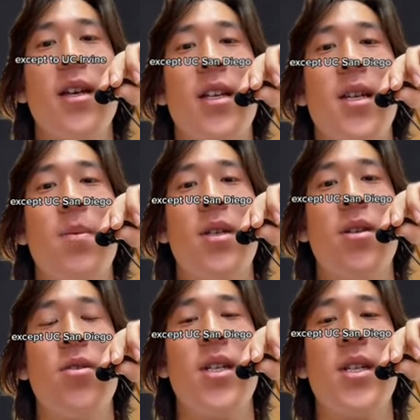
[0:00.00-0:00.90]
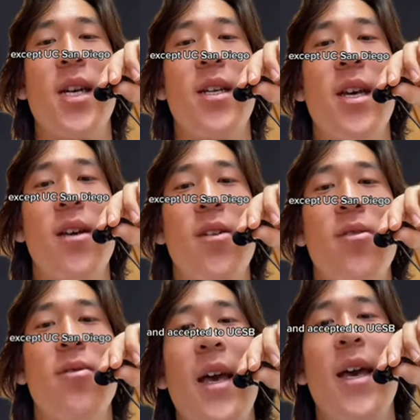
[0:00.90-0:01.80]
accepted to UC San
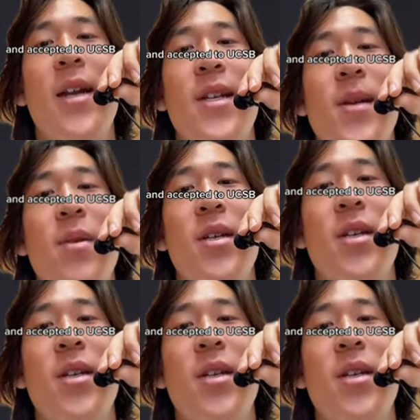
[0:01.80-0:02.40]
Diego, and accepted to